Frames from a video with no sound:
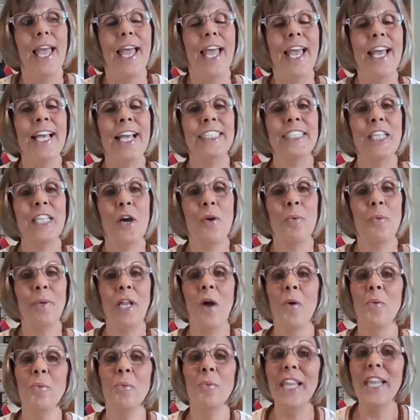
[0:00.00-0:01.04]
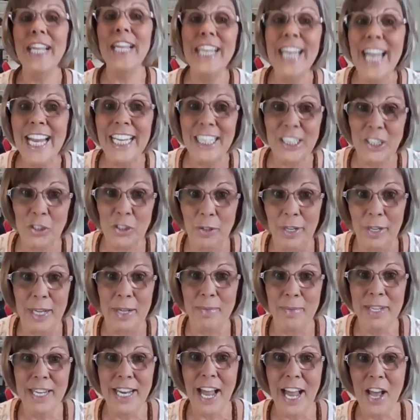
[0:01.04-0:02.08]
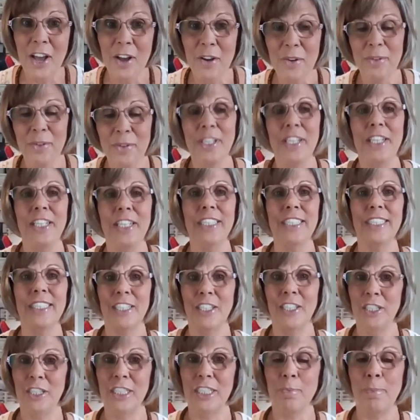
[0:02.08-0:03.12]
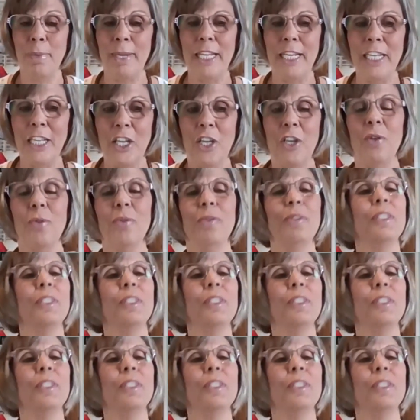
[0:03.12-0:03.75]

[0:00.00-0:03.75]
And so we don't really need a script, you just be you.